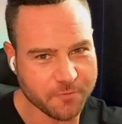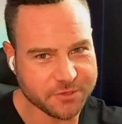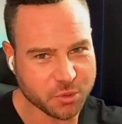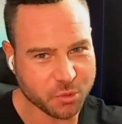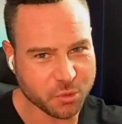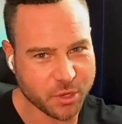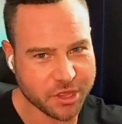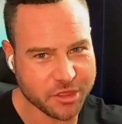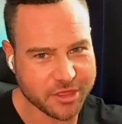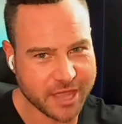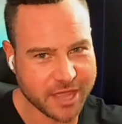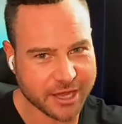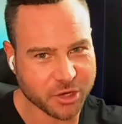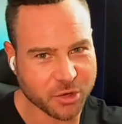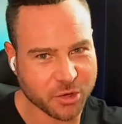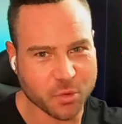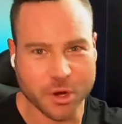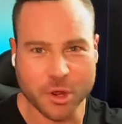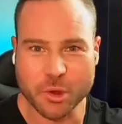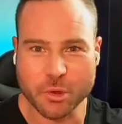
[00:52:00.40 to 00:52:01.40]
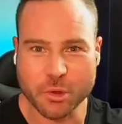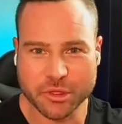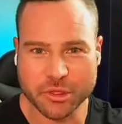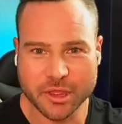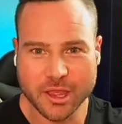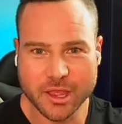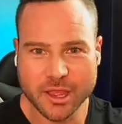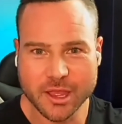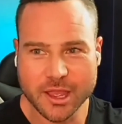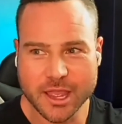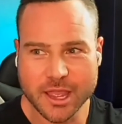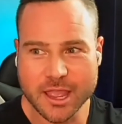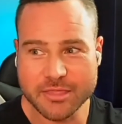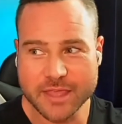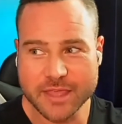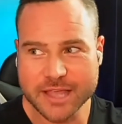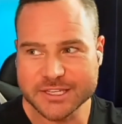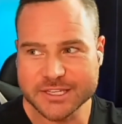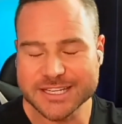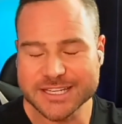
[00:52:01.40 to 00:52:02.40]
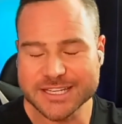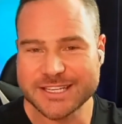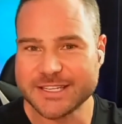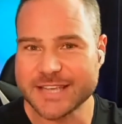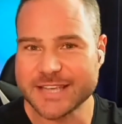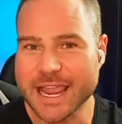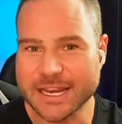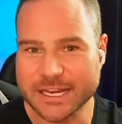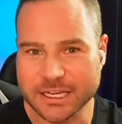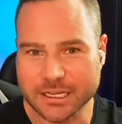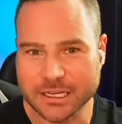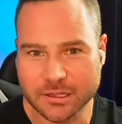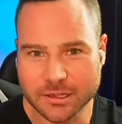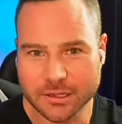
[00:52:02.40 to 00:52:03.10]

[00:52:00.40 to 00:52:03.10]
with that growth. And that's exciting.